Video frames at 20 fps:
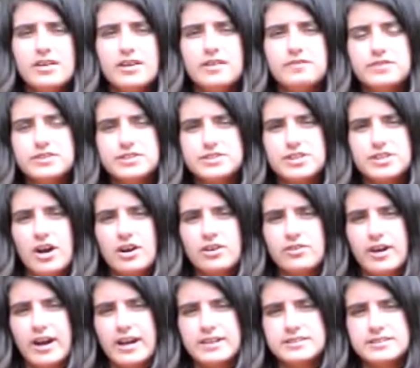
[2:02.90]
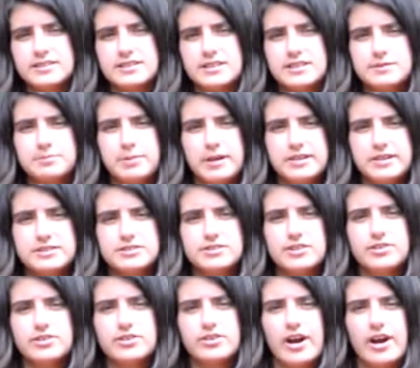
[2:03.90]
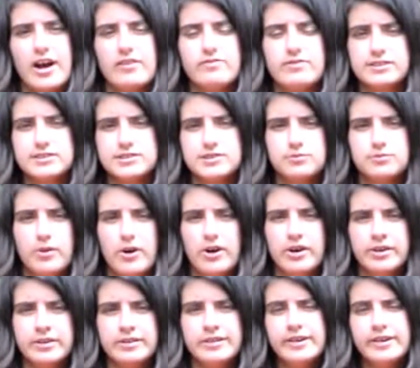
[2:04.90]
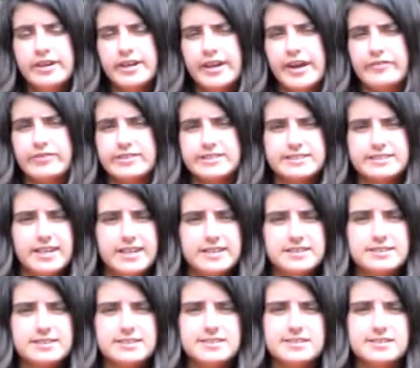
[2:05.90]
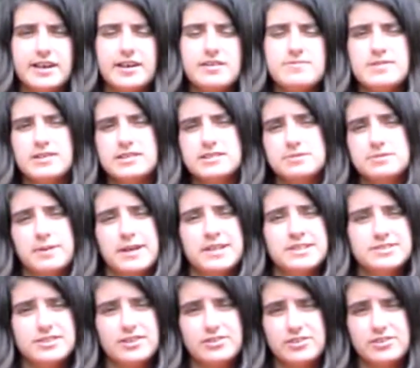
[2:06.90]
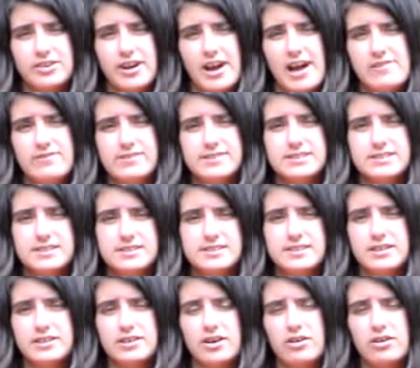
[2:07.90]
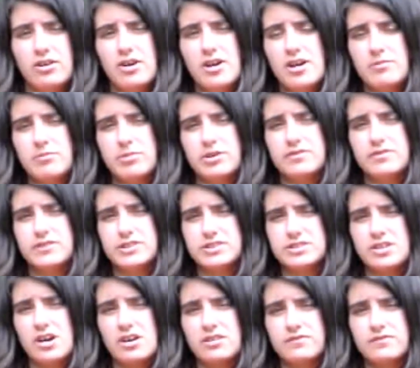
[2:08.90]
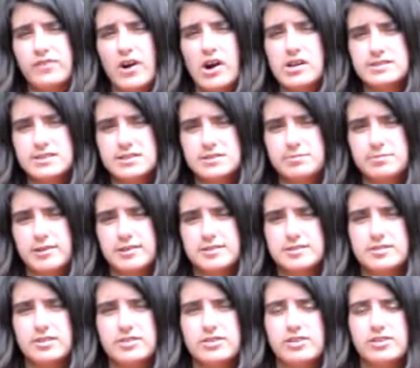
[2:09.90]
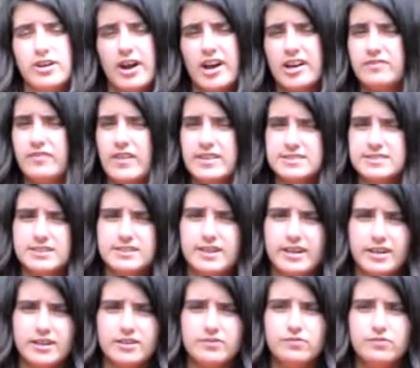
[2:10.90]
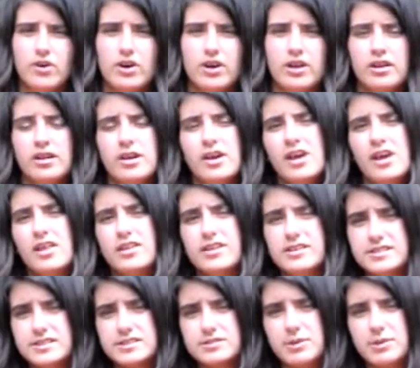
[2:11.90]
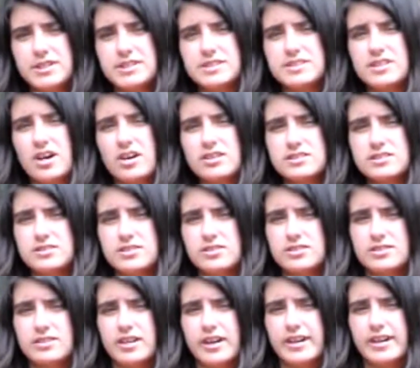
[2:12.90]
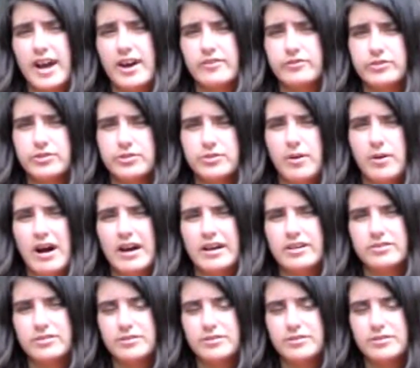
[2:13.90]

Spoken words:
If the stock rises, it's placed on the graph as a 1. If it stays the same, then it's placed on the graph as a 0. But if the stock falls, it's placed on the graph as a -1. This is what the stocks look like after a while.